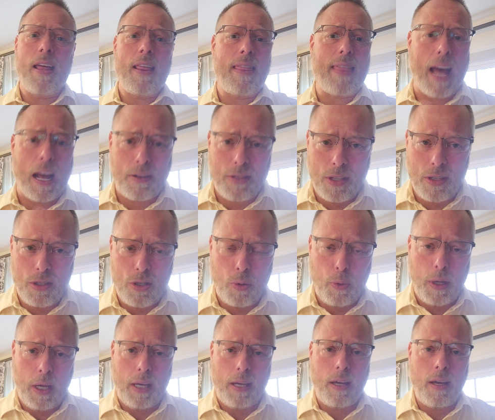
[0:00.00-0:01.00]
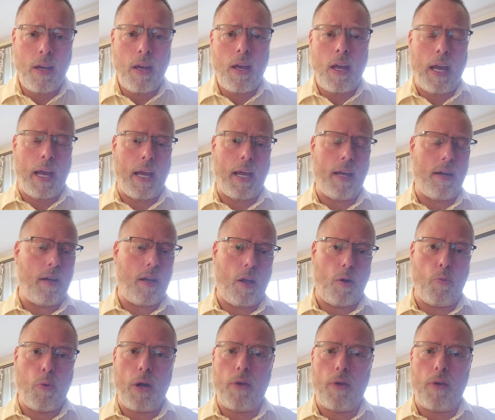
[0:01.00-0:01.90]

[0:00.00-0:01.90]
thousands a week, and